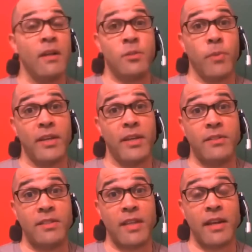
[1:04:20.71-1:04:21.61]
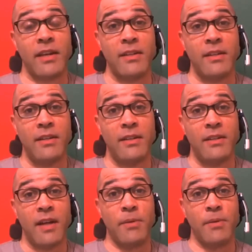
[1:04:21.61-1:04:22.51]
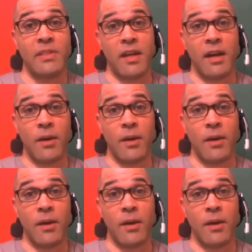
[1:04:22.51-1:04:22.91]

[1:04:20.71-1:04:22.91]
No, that's 20 years then. I was,